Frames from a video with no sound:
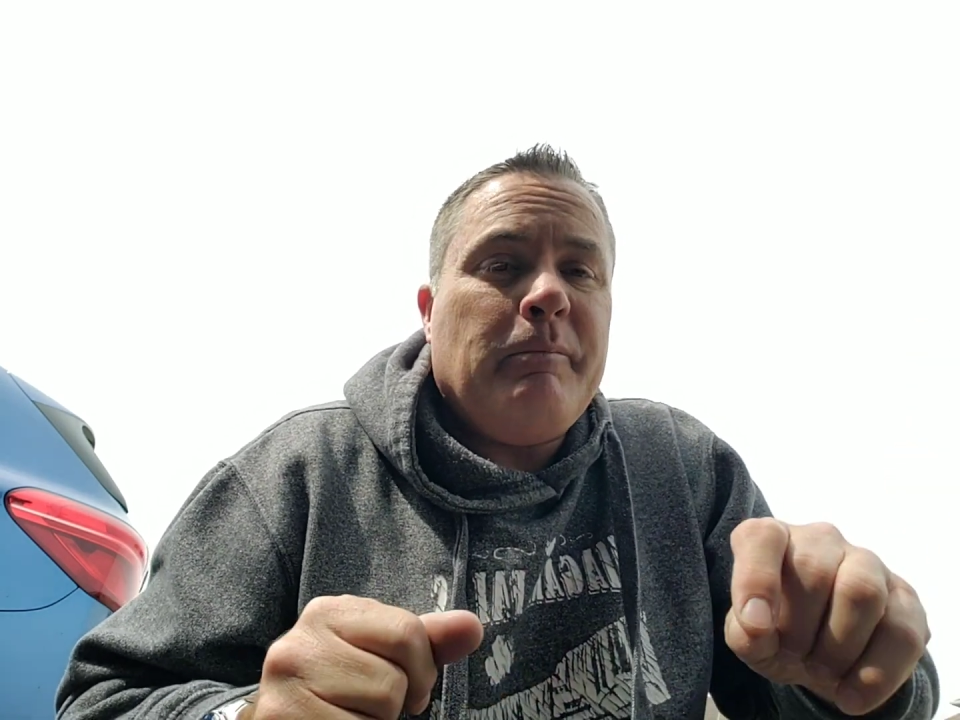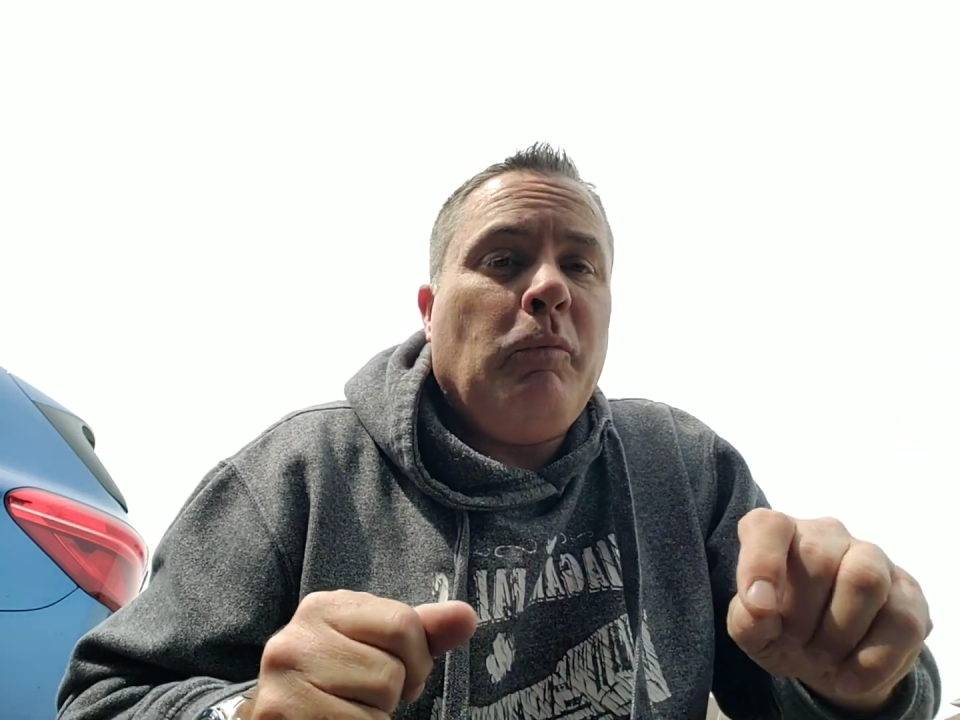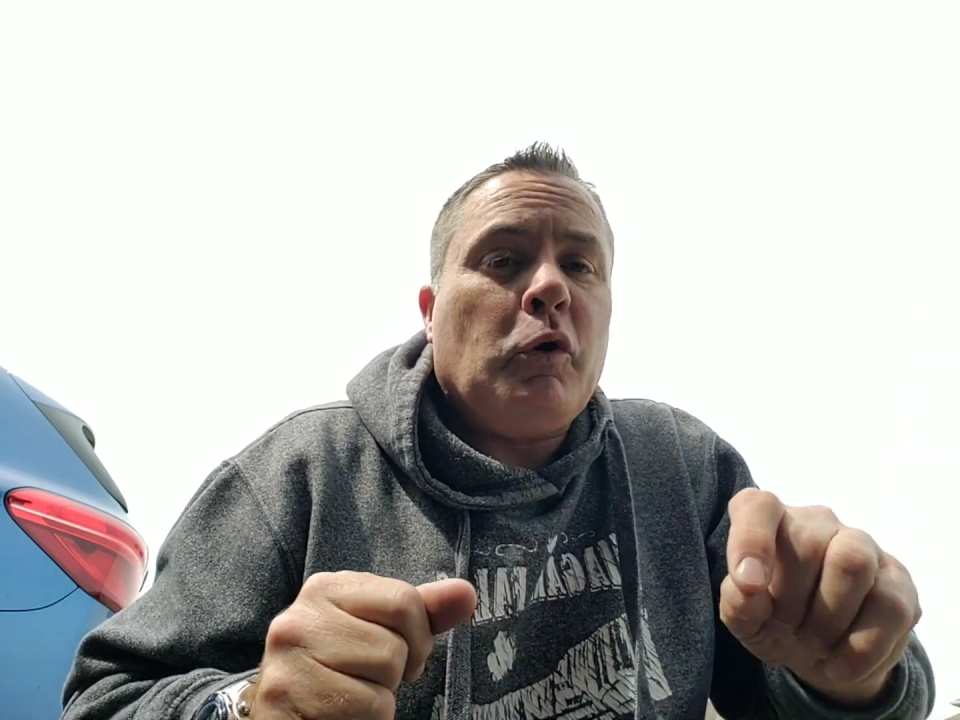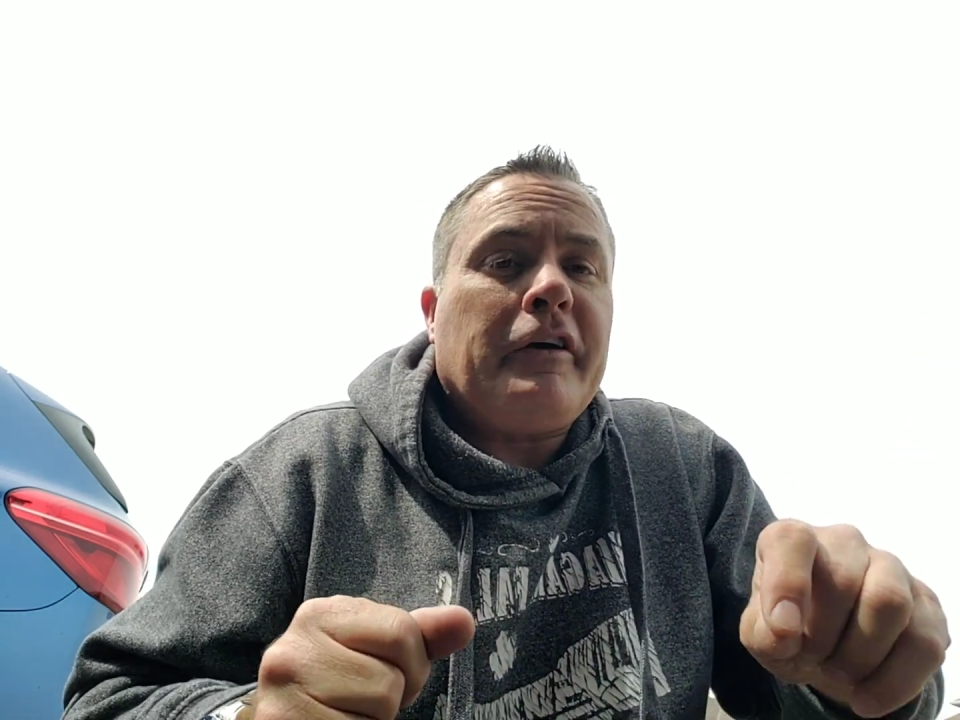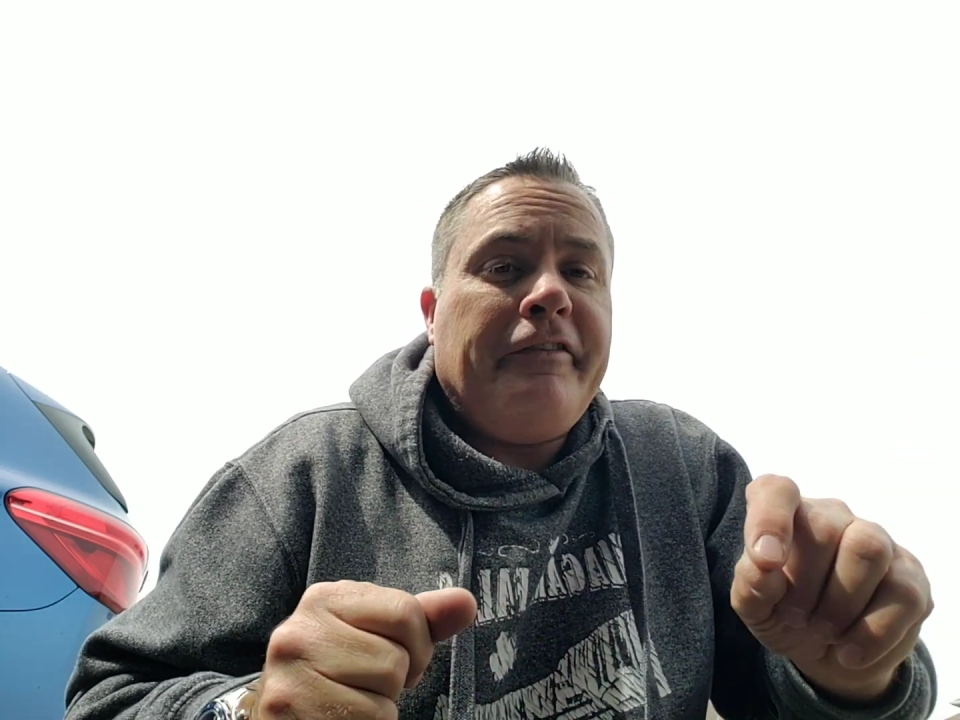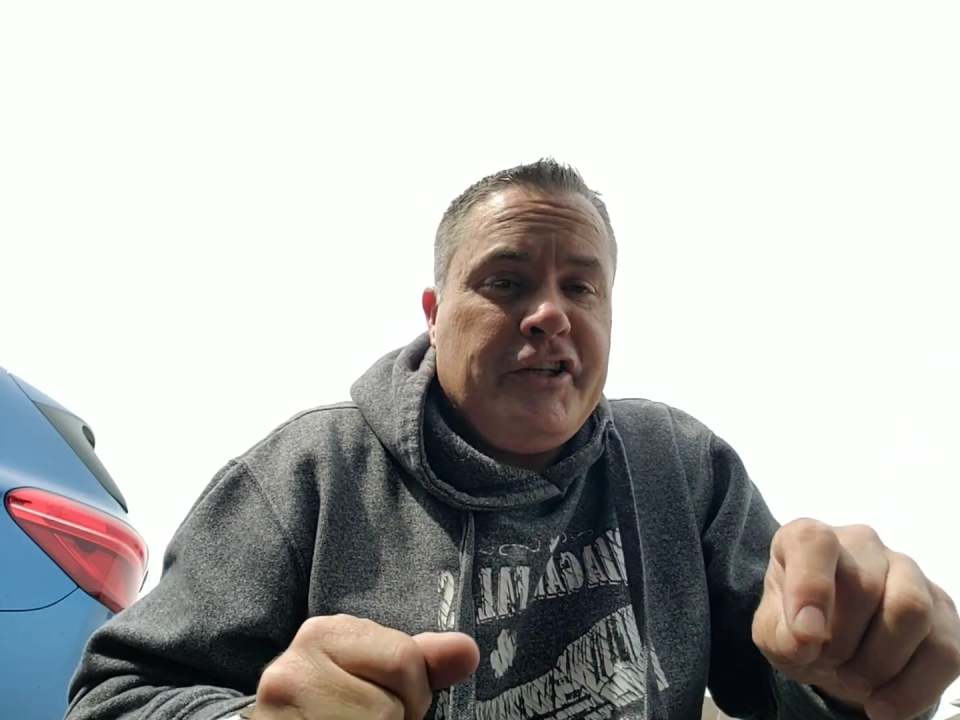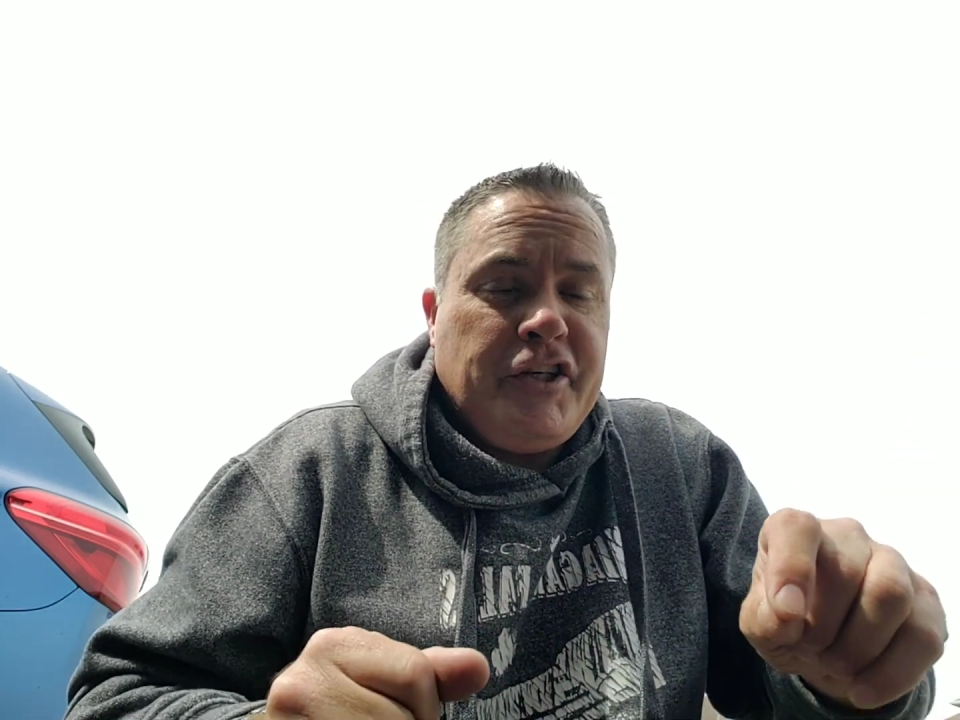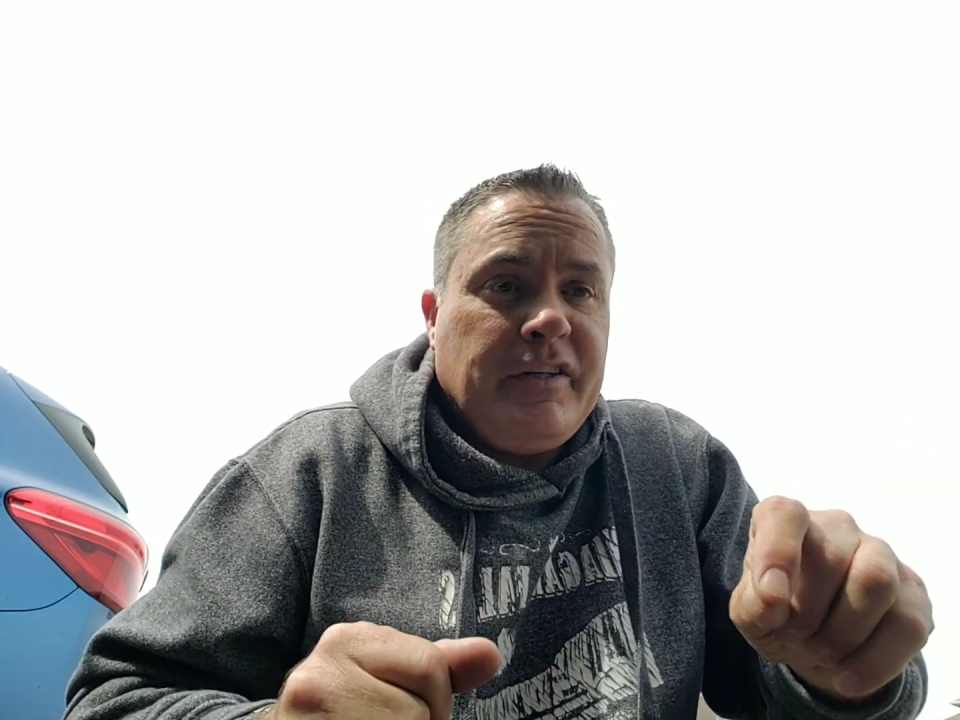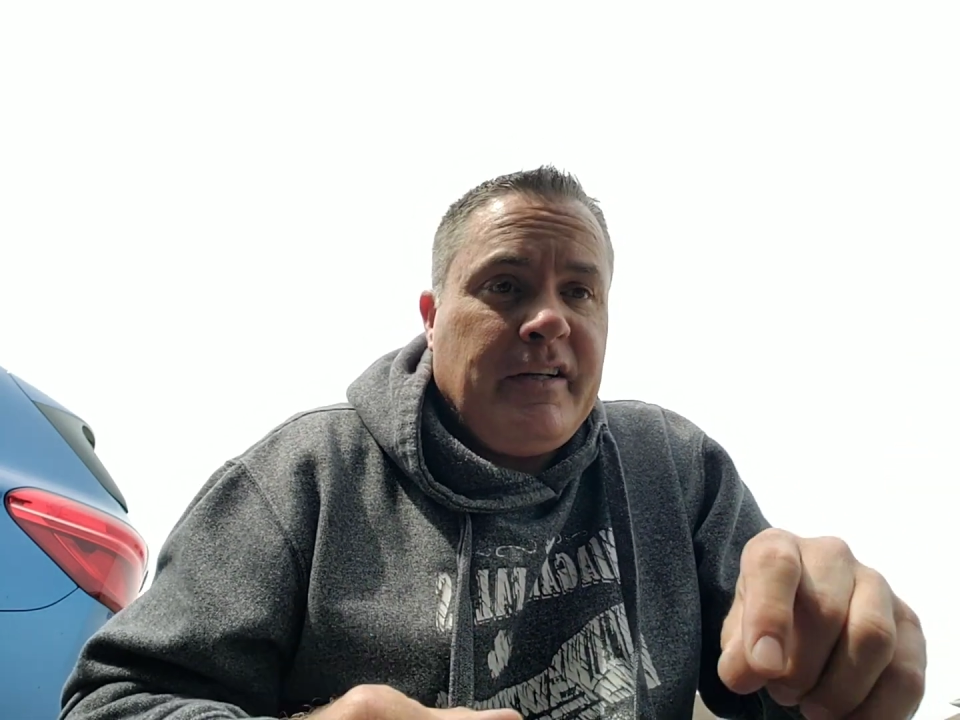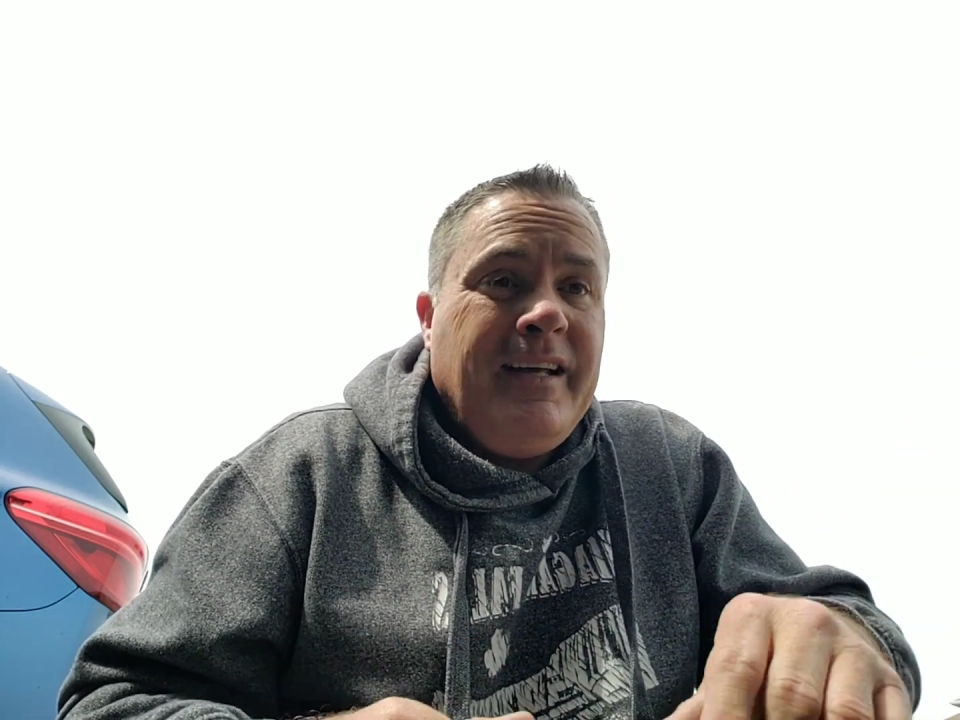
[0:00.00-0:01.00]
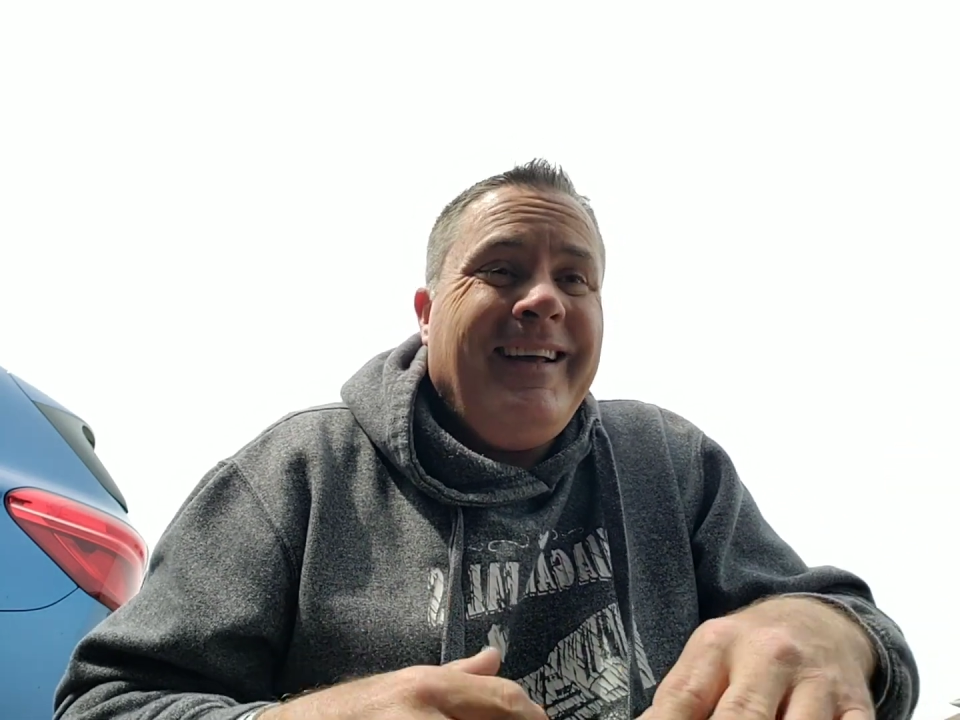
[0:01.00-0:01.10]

more efficient.